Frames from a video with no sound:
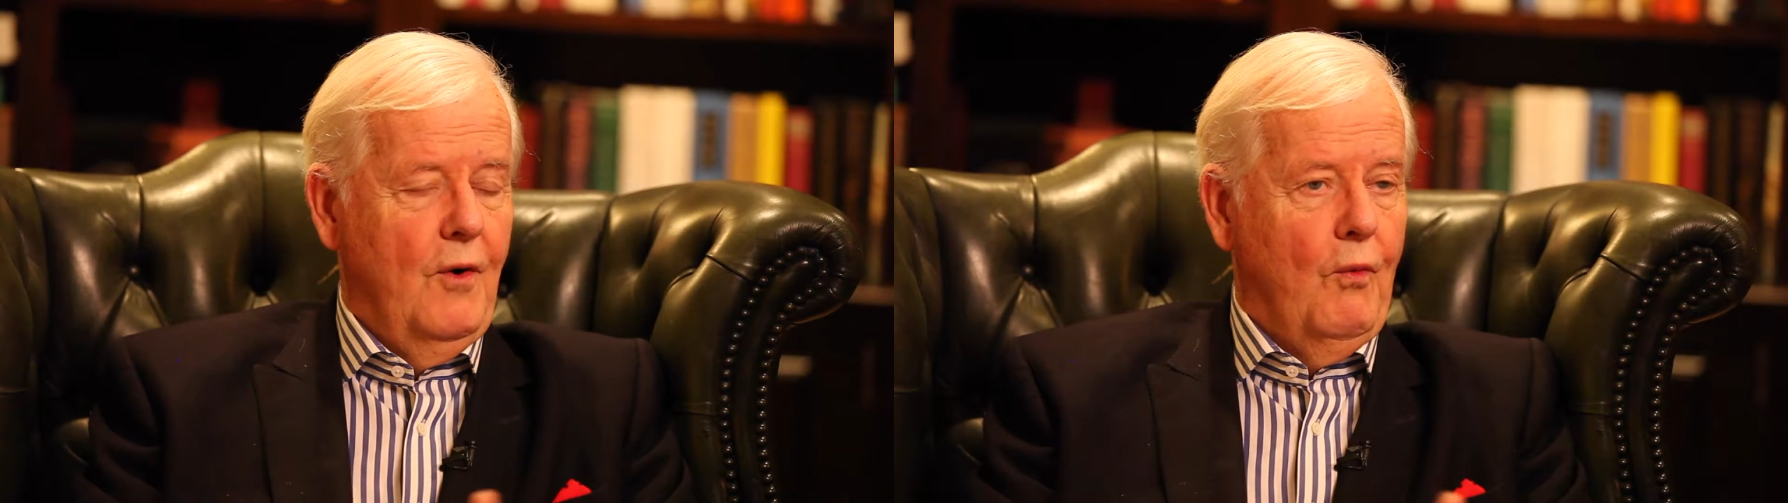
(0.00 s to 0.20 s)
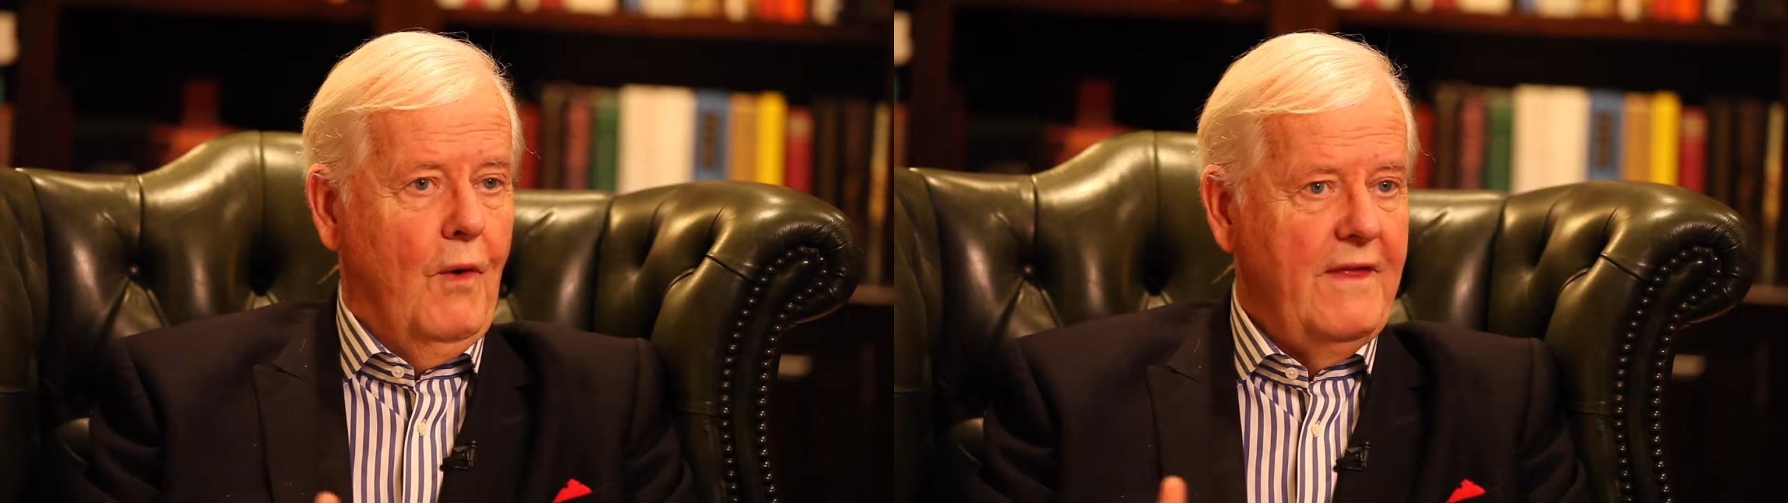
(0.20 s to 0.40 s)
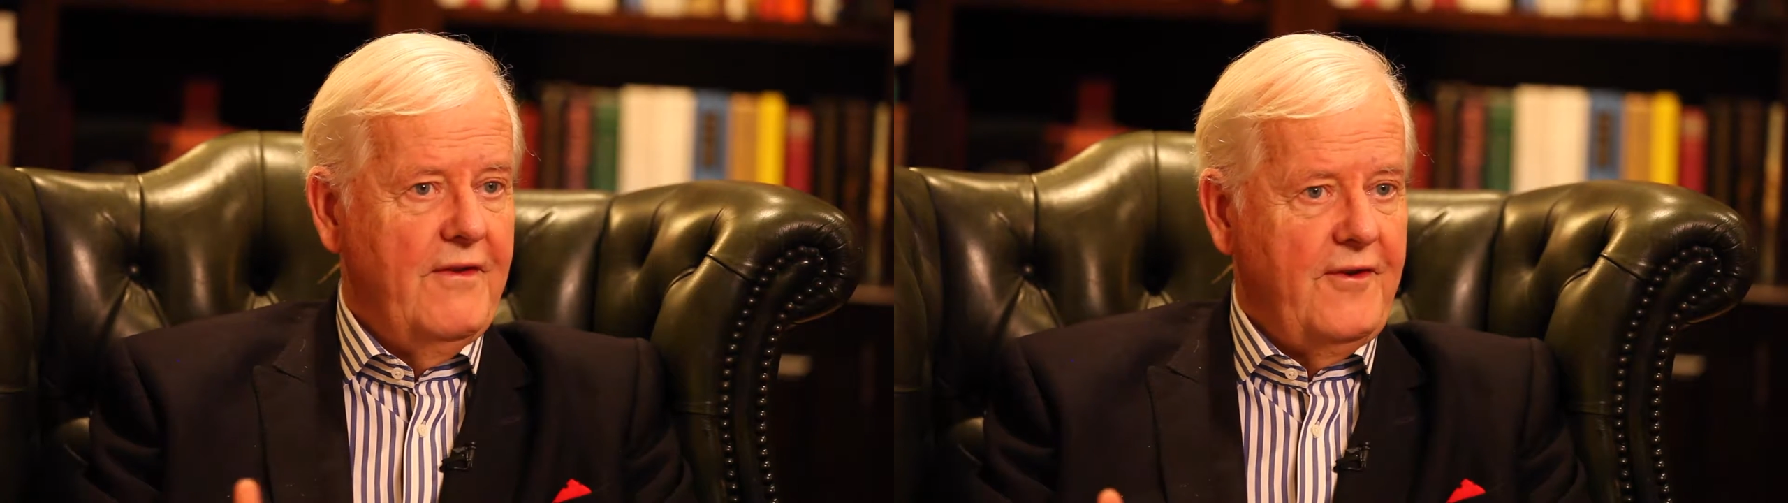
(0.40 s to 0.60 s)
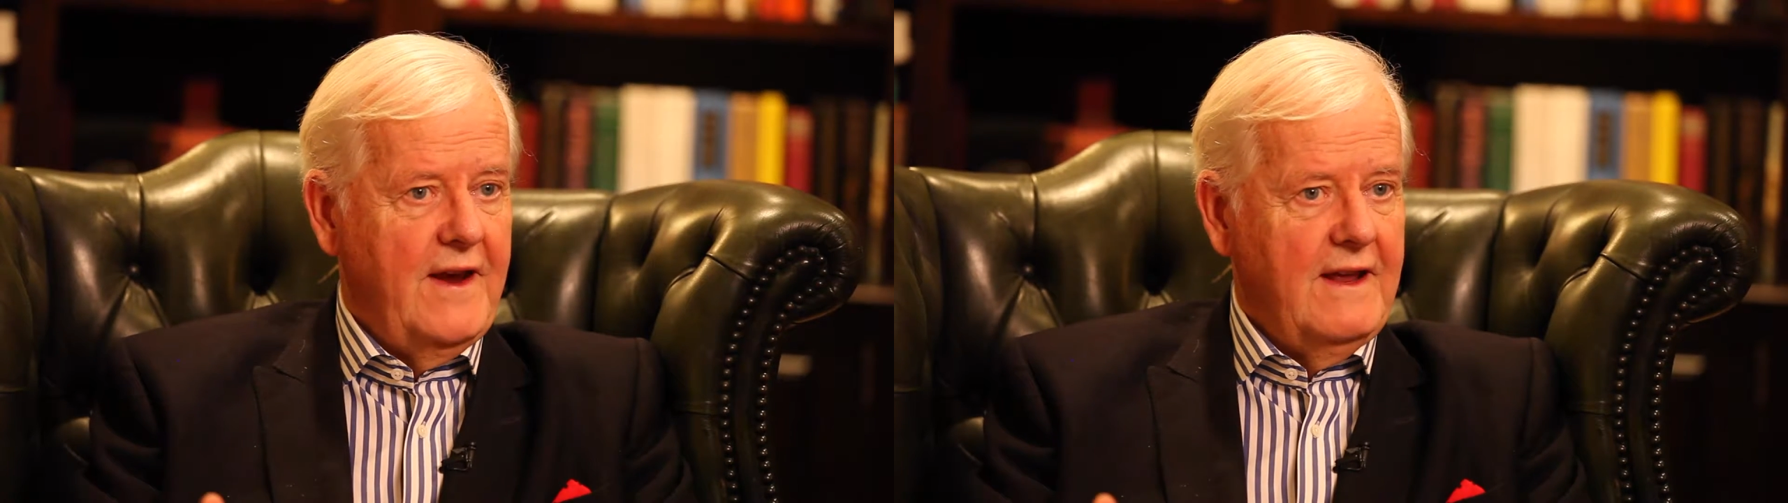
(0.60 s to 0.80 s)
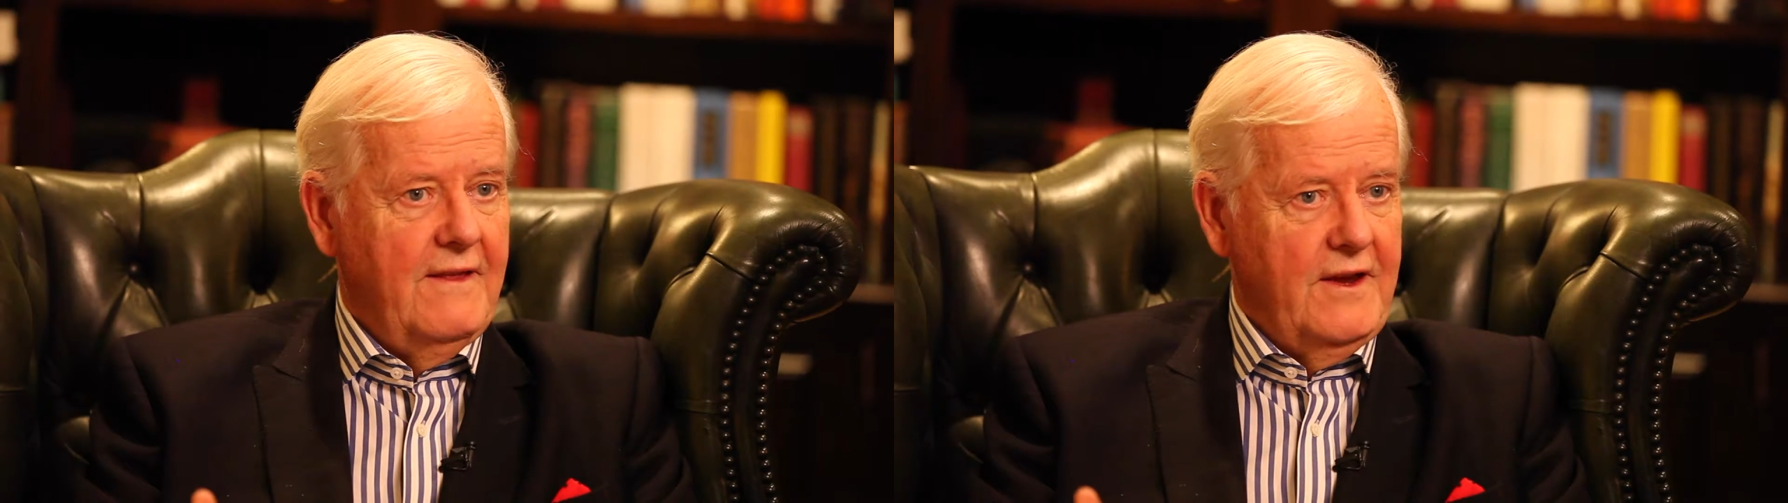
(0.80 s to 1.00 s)
one
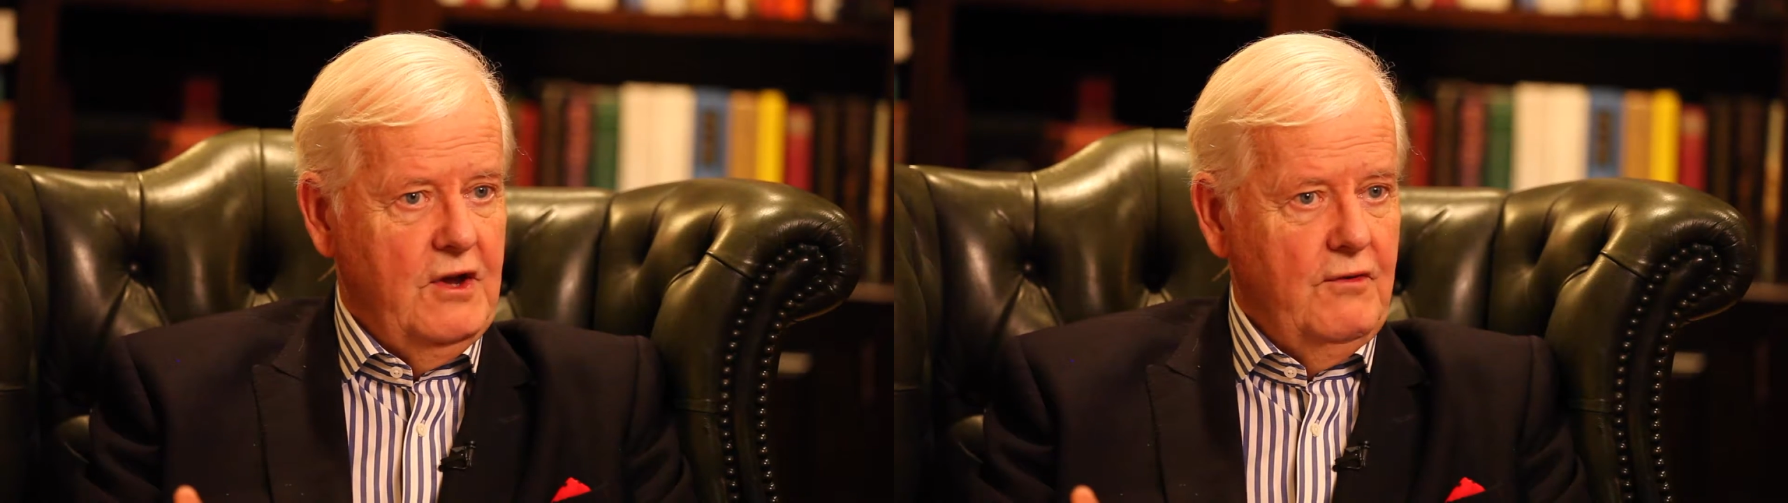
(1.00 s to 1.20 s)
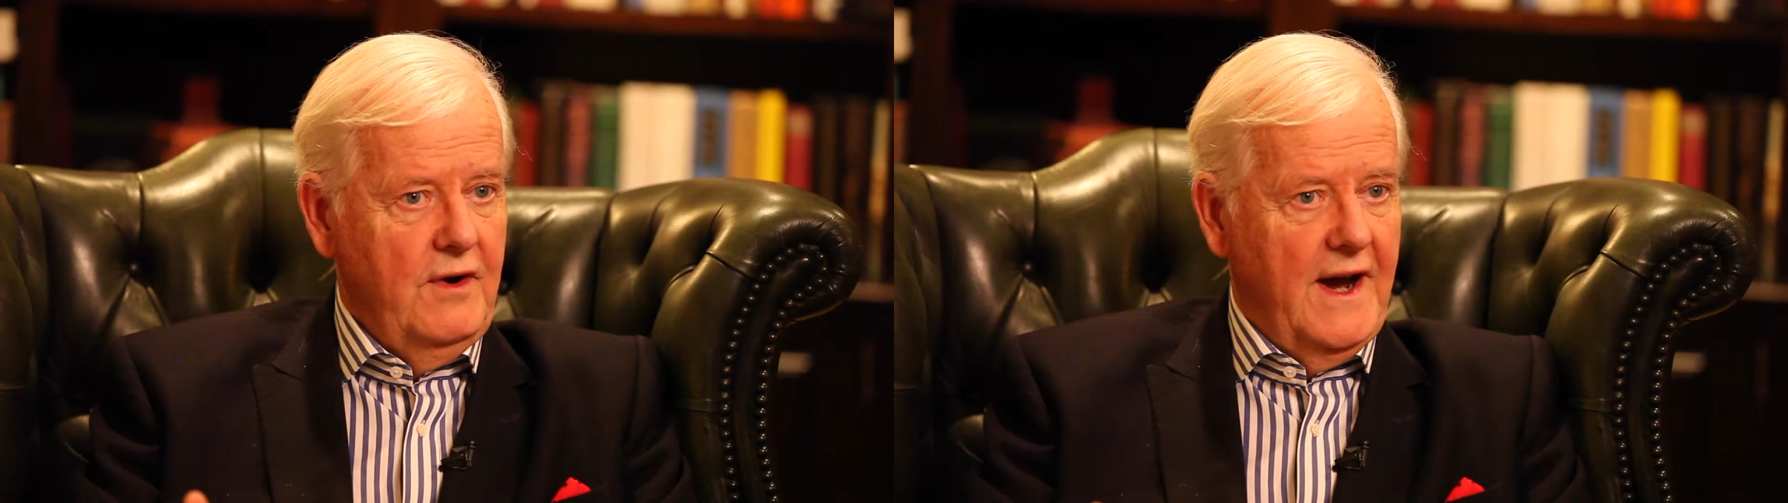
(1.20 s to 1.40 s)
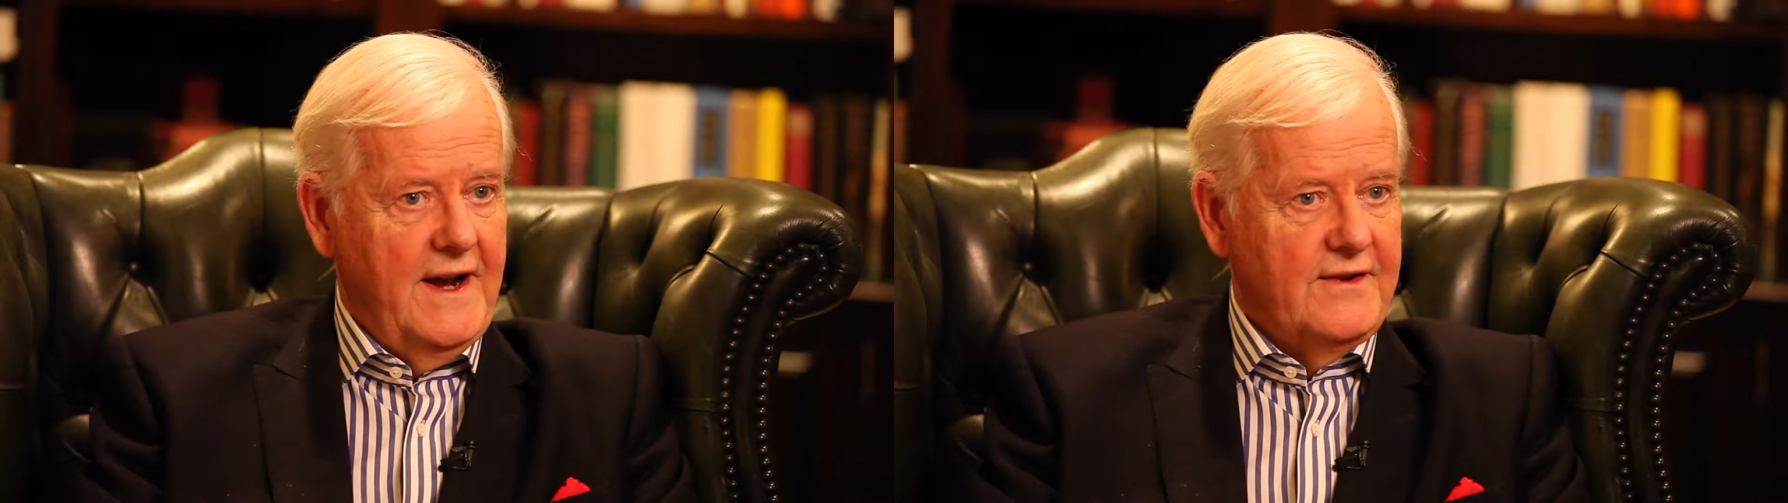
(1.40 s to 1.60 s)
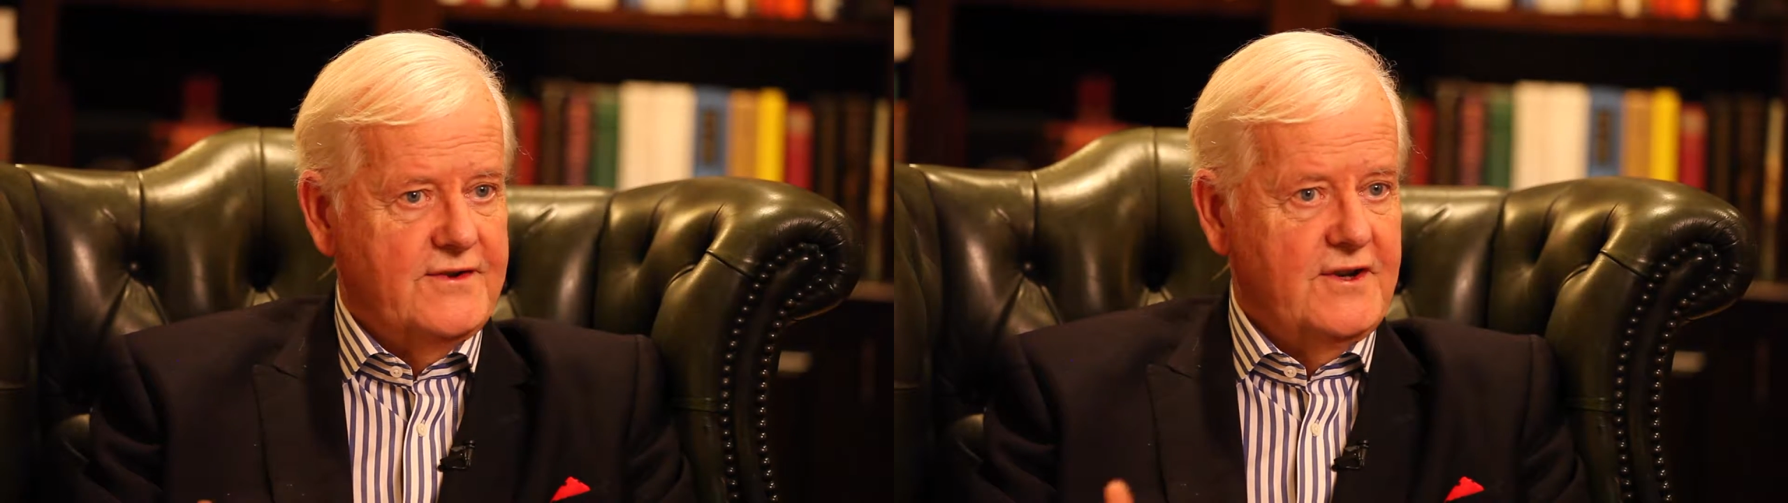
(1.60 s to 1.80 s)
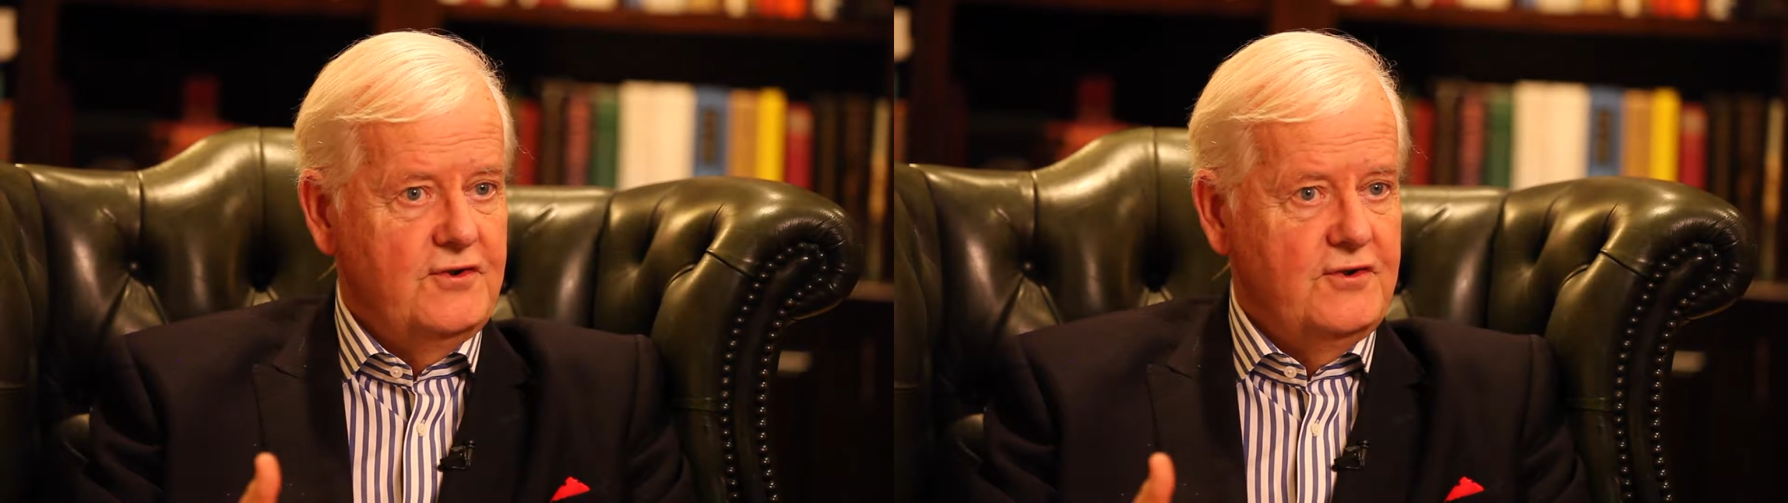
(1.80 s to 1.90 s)
thing that unites